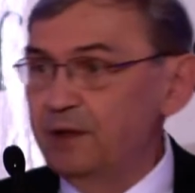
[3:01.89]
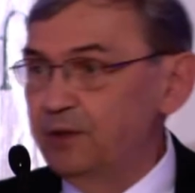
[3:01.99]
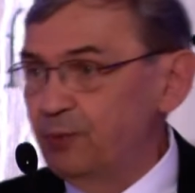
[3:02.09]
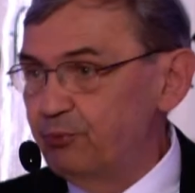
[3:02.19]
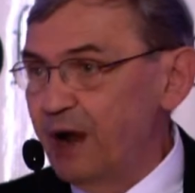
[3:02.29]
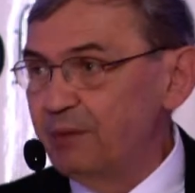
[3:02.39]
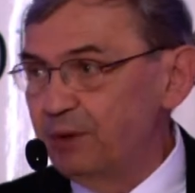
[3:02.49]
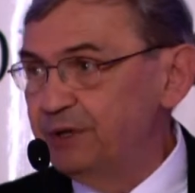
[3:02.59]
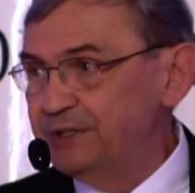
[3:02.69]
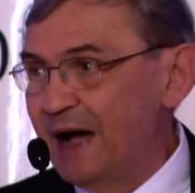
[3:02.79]
that the
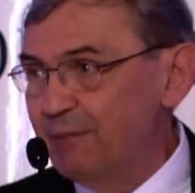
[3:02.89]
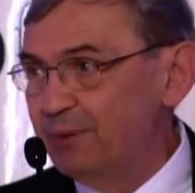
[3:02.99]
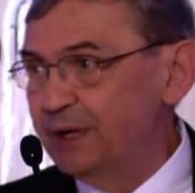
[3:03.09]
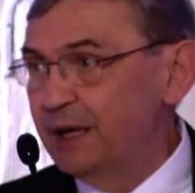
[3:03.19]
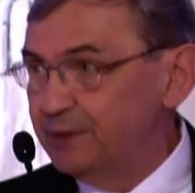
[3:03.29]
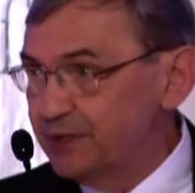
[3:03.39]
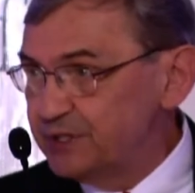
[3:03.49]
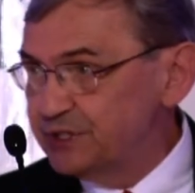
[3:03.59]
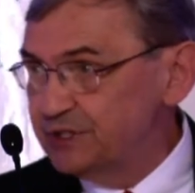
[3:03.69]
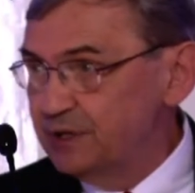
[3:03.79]
primary topic at
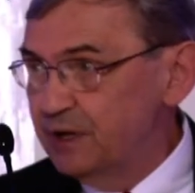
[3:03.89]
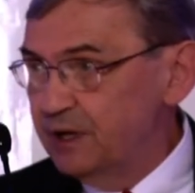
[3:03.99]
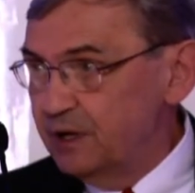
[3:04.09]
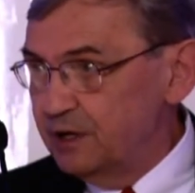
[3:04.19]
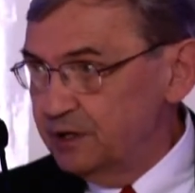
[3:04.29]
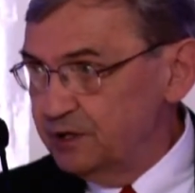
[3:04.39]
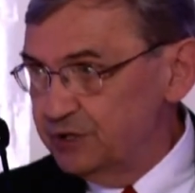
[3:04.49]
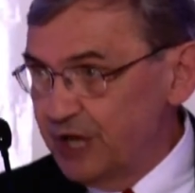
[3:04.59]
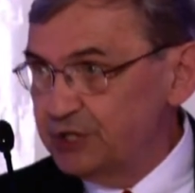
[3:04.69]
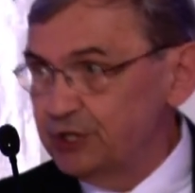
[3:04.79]
this
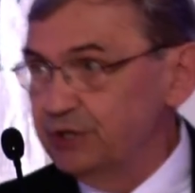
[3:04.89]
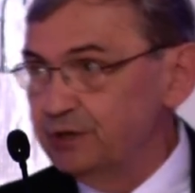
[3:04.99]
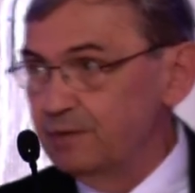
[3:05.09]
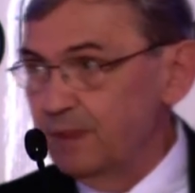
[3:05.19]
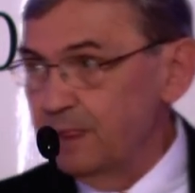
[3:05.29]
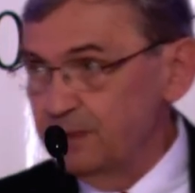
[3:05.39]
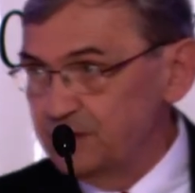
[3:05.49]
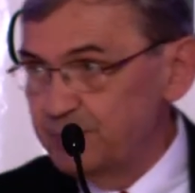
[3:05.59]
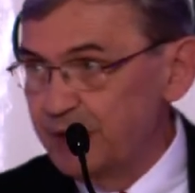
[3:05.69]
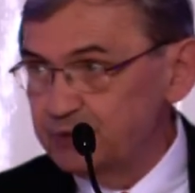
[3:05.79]
session,
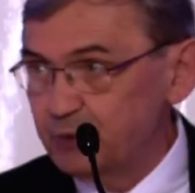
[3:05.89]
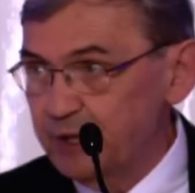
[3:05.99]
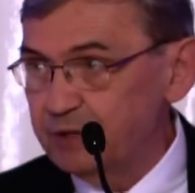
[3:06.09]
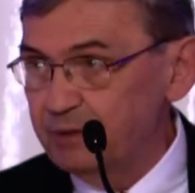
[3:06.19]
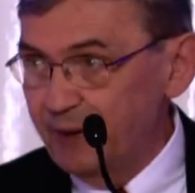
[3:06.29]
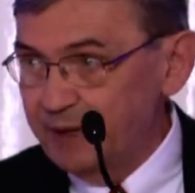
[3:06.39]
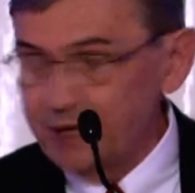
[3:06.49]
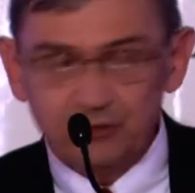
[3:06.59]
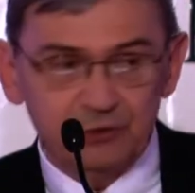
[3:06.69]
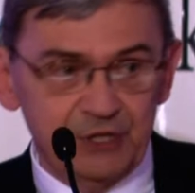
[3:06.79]
this past week, the
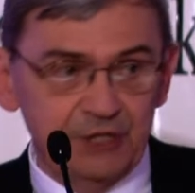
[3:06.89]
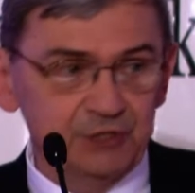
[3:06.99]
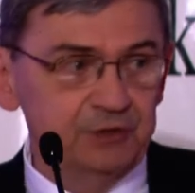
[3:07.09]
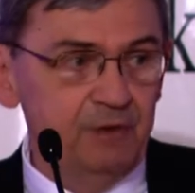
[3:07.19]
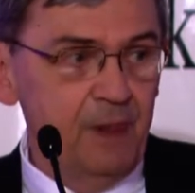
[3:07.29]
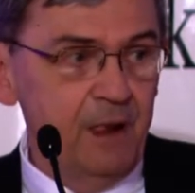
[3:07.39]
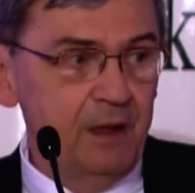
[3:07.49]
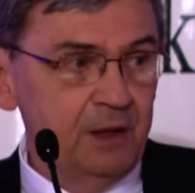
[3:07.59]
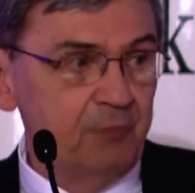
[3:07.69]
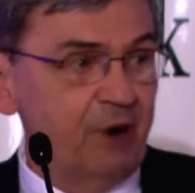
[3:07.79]
binational session,
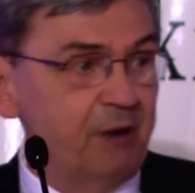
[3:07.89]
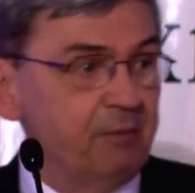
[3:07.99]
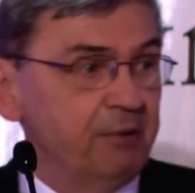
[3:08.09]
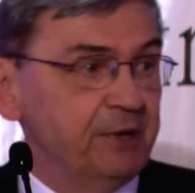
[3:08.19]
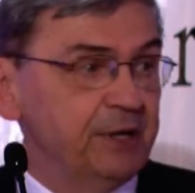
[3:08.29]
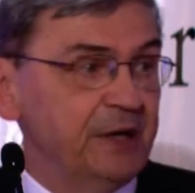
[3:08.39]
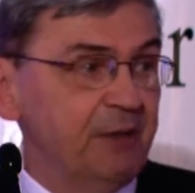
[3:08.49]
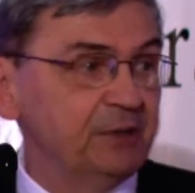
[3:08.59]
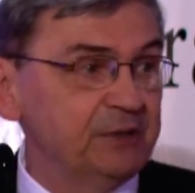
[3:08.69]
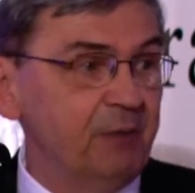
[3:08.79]
the primary
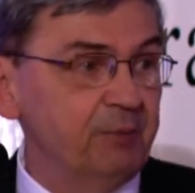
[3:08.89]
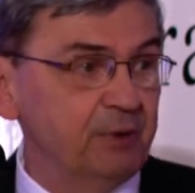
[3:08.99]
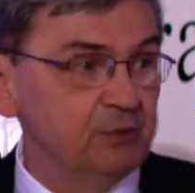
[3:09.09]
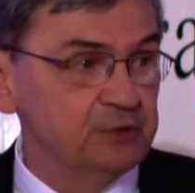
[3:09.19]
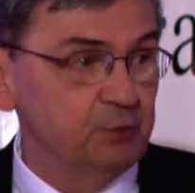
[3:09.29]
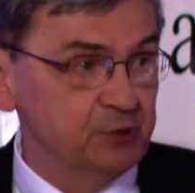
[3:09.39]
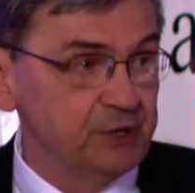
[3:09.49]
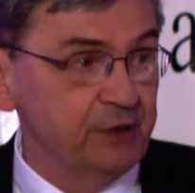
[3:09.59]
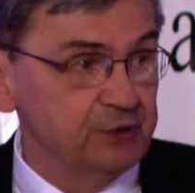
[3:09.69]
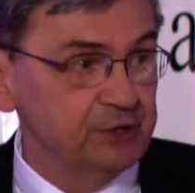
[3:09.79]
economic topic was
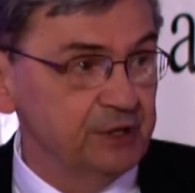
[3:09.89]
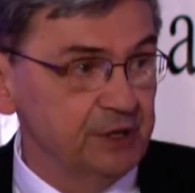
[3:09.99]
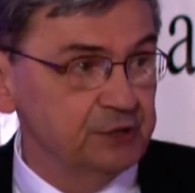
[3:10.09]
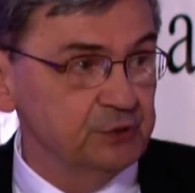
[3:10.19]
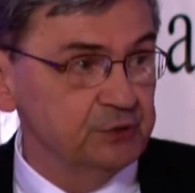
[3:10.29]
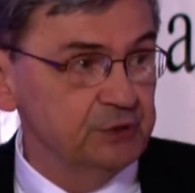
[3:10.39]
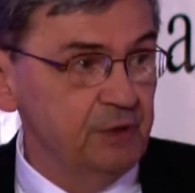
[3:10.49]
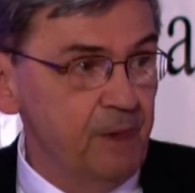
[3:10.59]
energy issues.